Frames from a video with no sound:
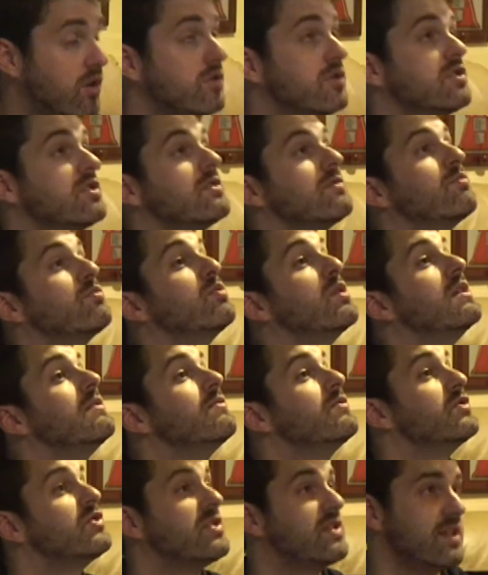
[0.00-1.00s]
just
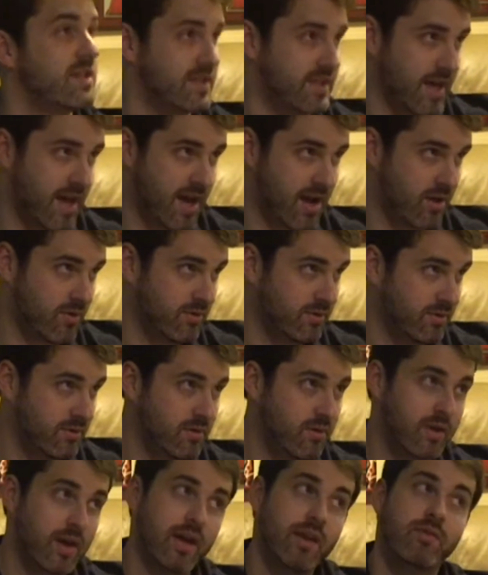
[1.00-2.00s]
sit down,
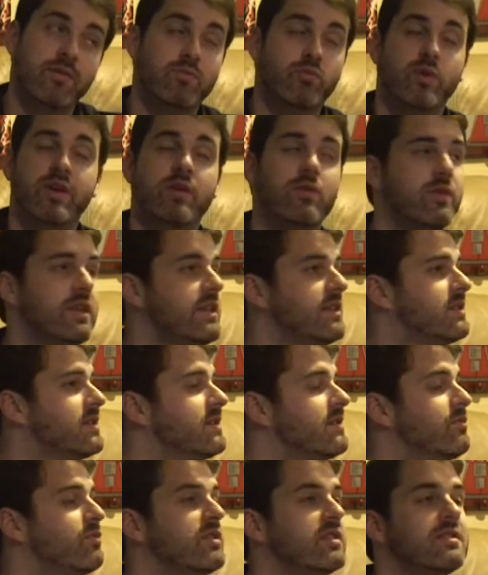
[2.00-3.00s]
okay? We don't need
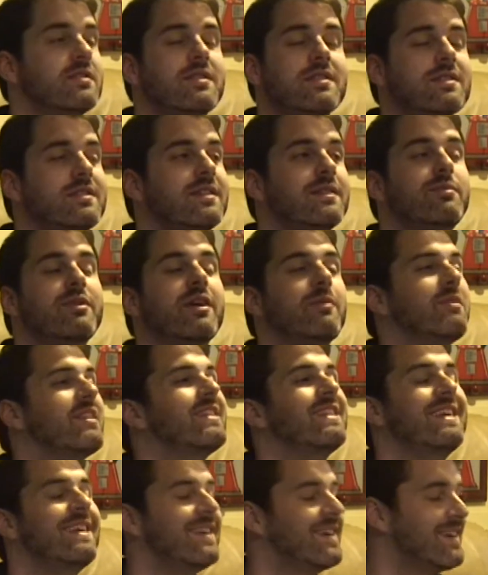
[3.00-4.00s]
to... This doesn't need to become a
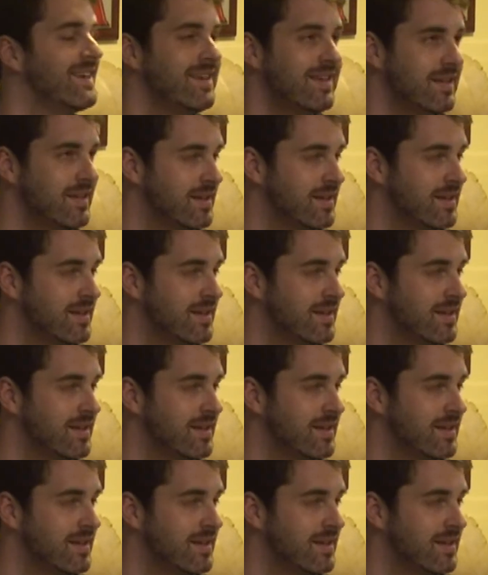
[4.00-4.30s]
thing.